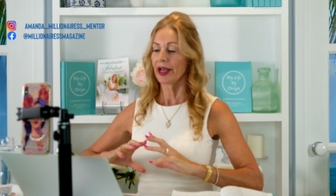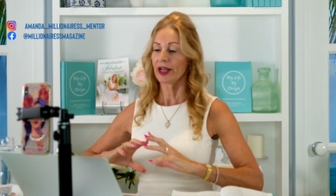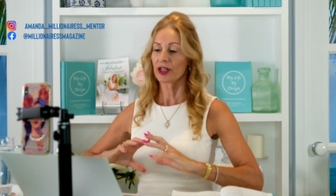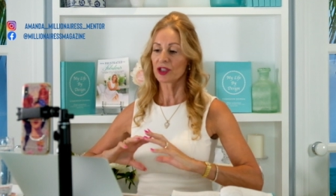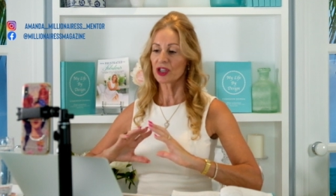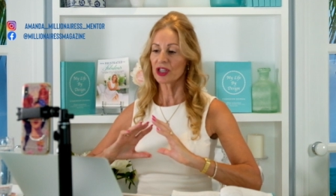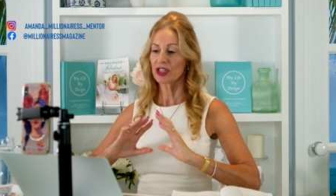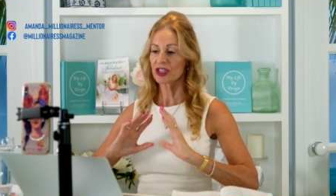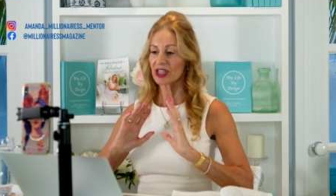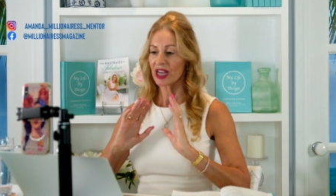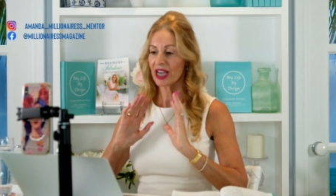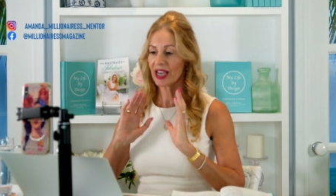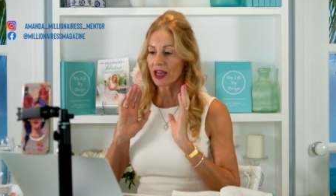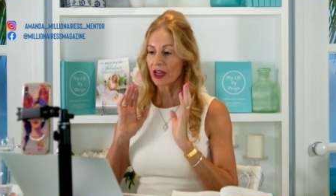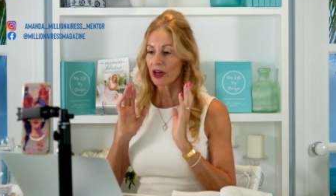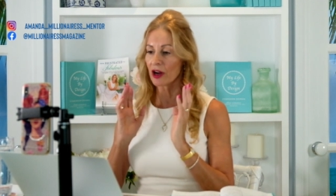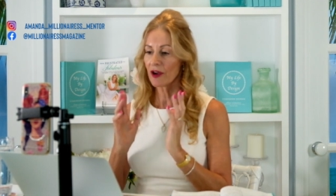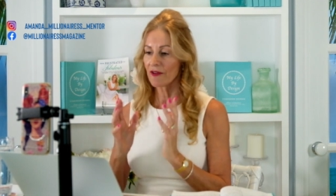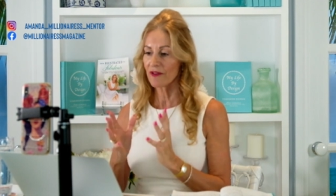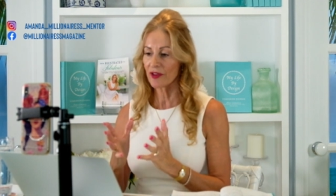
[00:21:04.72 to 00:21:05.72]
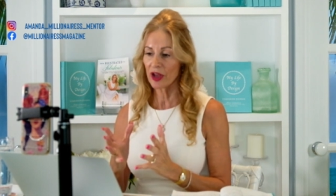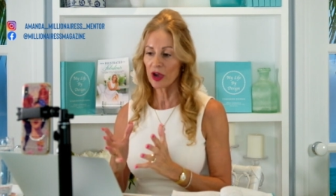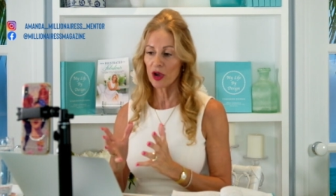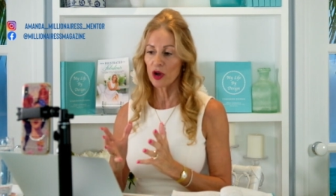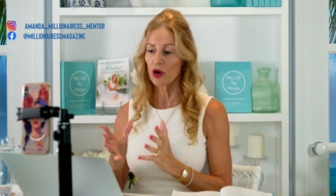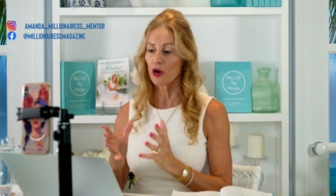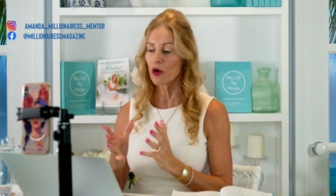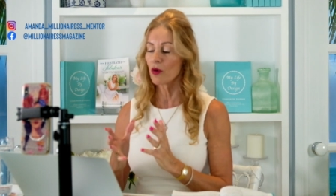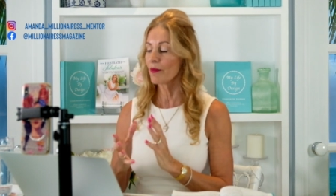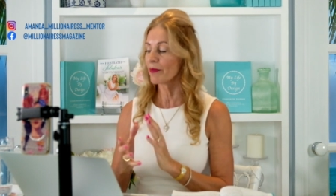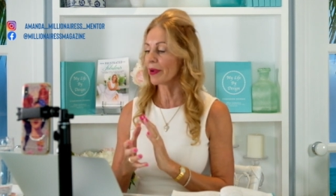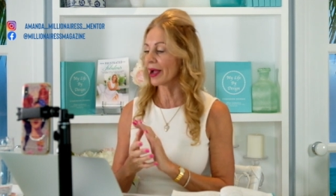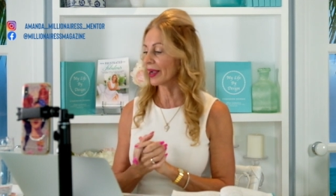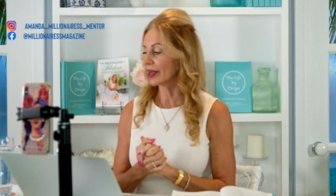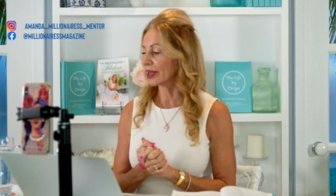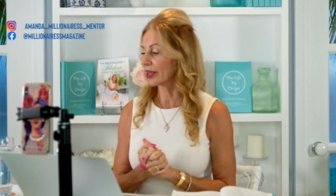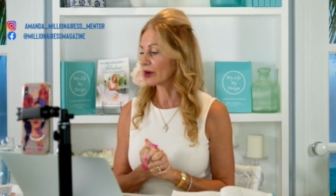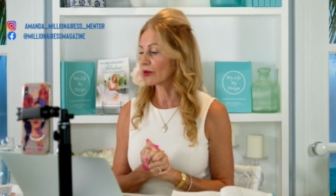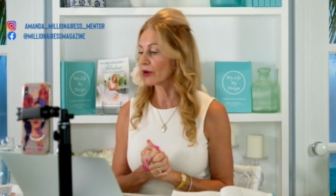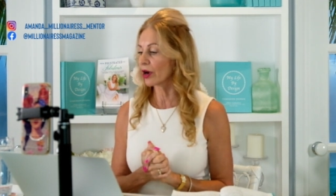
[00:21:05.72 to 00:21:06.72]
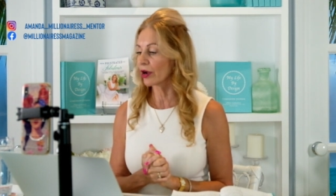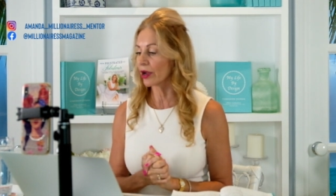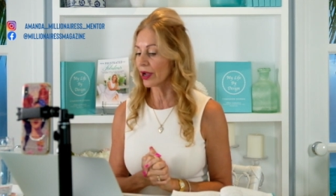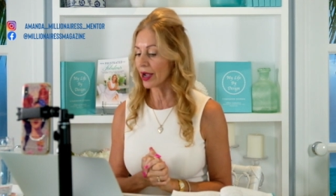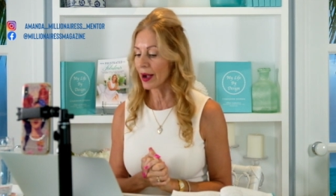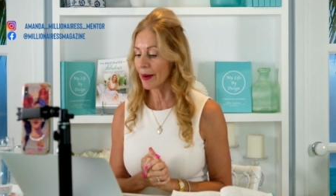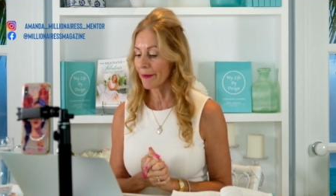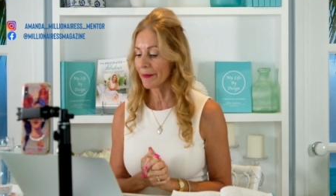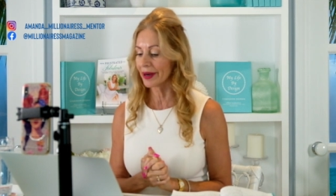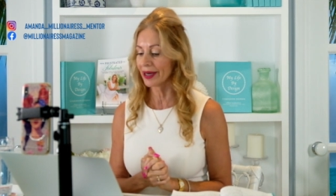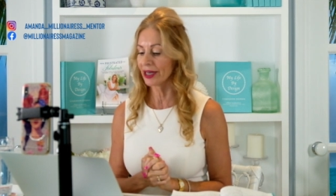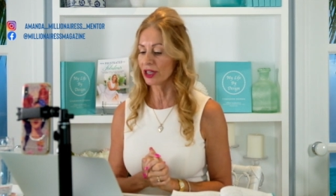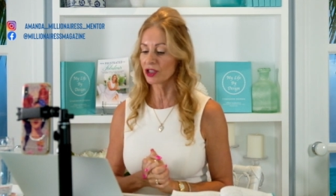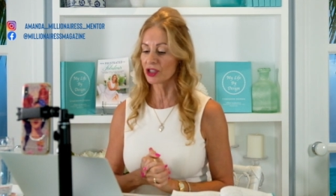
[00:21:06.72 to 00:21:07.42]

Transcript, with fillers: and she's taken over the helm back in her own company,